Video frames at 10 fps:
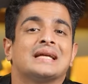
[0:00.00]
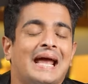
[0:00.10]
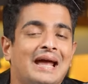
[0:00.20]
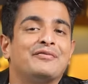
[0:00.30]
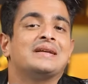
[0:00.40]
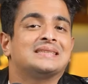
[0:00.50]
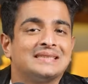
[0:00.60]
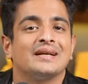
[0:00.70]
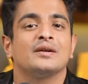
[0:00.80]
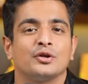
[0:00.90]
every
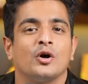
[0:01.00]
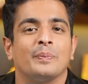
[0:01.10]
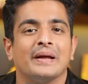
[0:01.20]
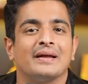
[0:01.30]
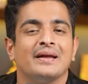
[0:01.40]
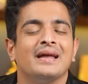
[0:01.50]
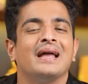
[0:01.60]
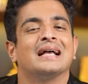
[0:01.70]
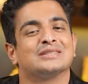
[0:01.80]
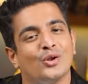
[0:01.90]
single topic,
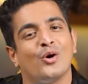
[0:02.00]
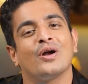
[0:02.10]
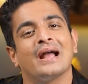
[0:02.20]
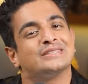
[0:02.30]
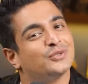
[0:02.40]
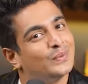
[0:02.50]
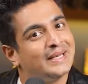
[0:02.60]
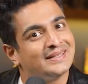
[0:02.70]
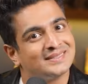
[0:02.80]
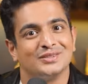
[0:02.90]
as long as you're
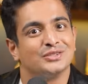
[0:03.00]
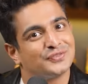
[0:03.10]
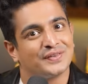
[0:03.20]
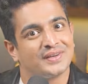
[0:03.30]
willing to search for